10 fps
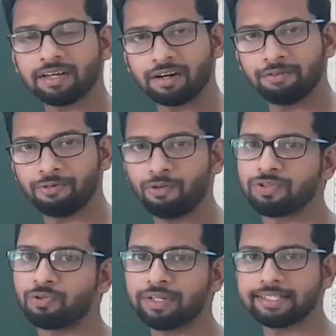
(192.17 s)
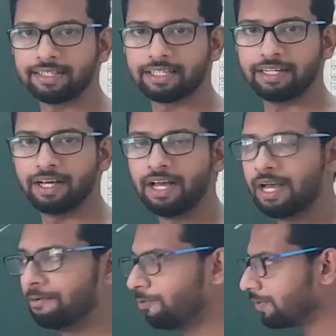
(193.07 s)
current flows through the
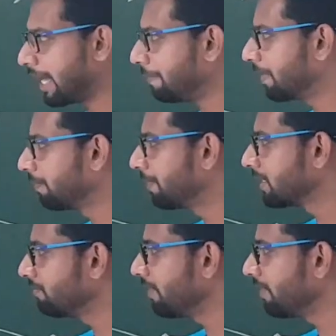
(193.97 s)
circuit. For that purpose,